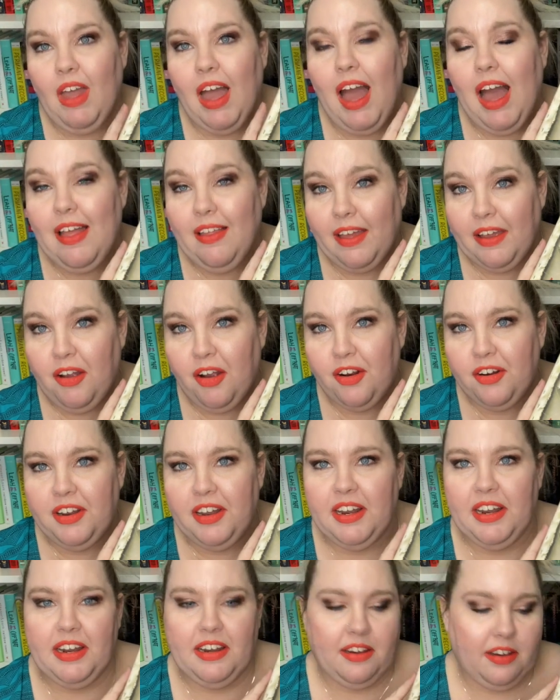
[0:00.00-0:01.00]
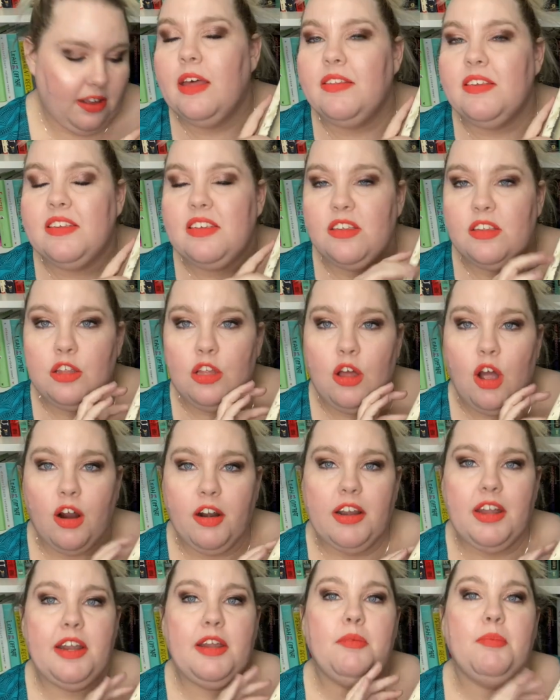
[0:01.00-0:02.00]
I like hard hitting. This is a little hard
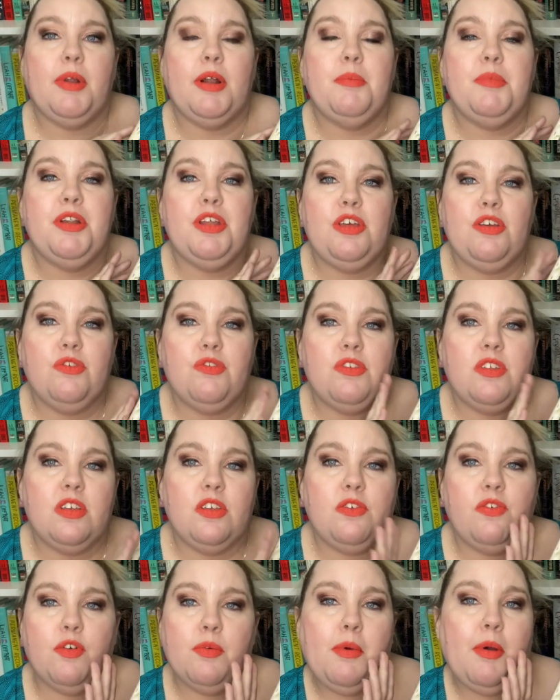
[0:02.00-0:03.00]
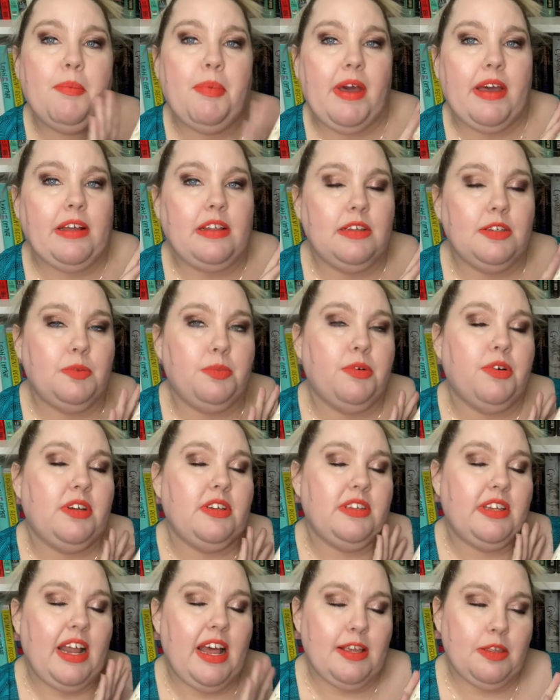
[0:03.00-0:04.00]
hitting, but I'm going to use this for my backlist book
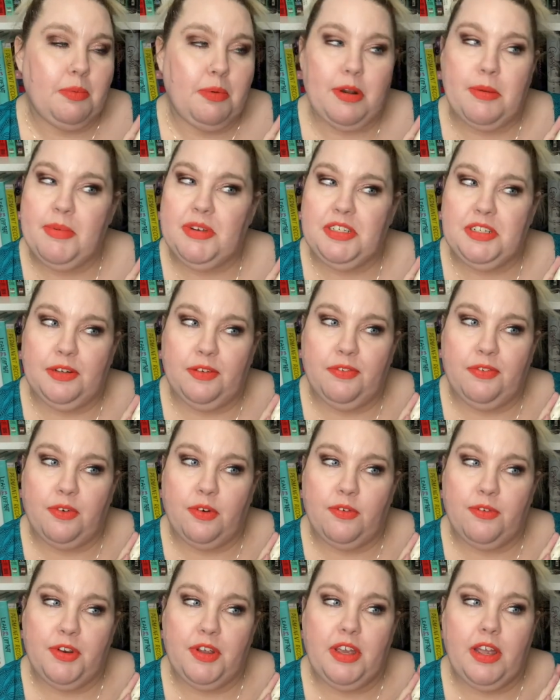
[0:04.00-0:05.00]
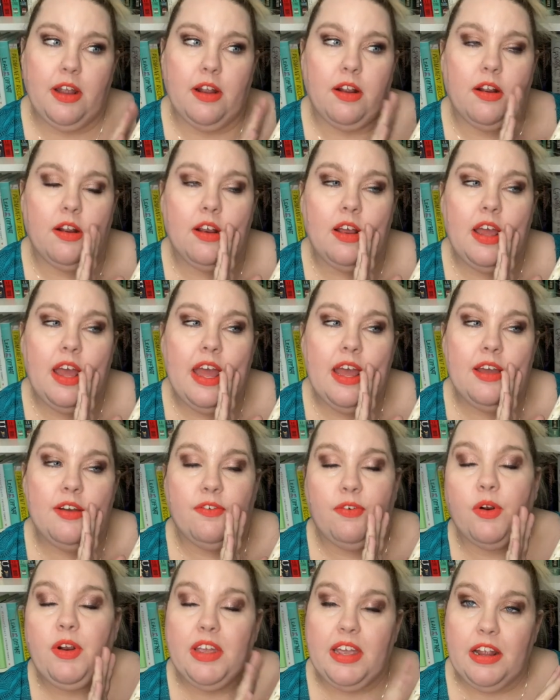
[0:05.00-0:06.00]
because it has been on my shelf for over a year,
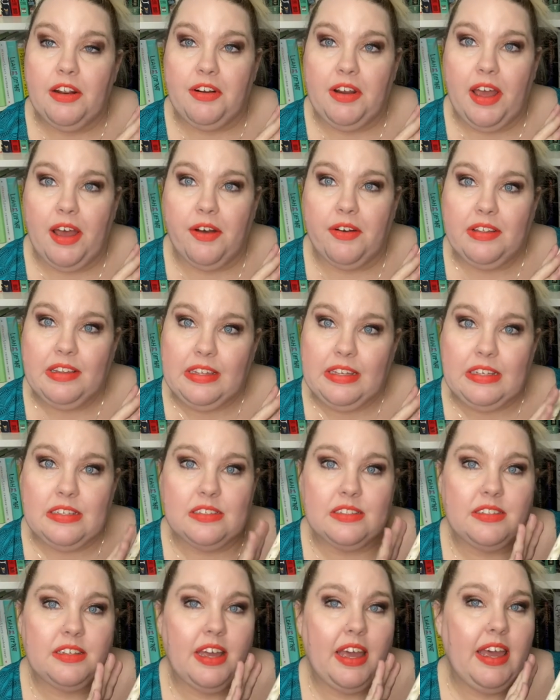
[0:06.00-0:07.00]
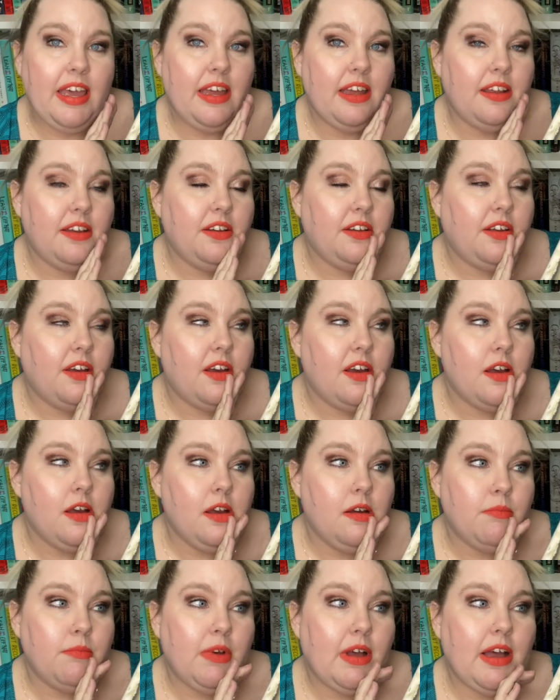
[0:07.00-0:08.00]
for a year now at least, and
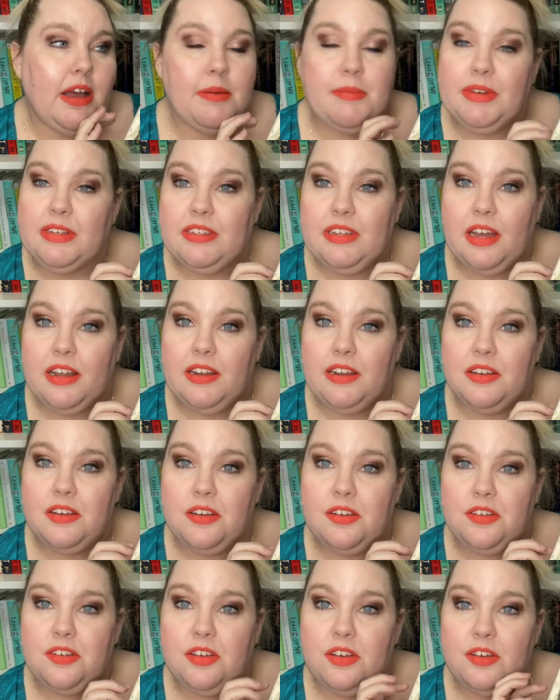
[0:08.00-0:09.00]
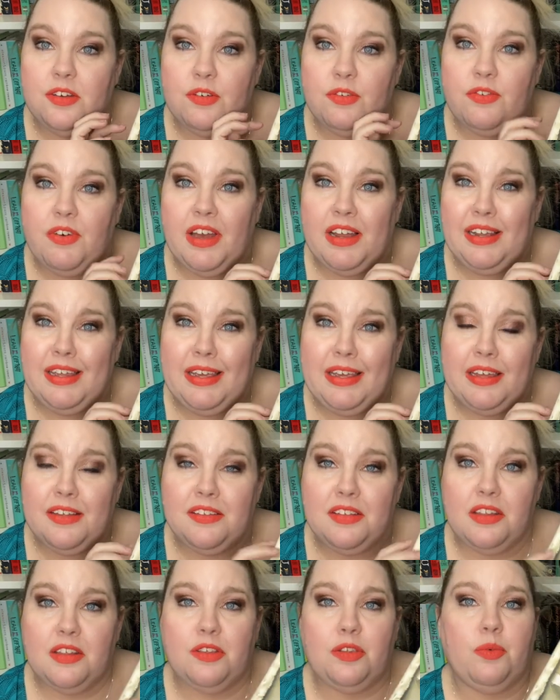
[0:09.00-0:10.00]
um, I'm excited to finally get
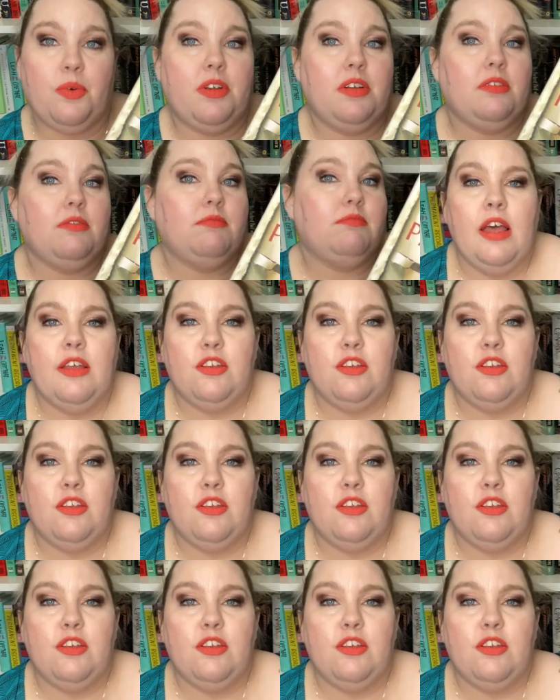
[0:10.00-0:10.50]
to this one.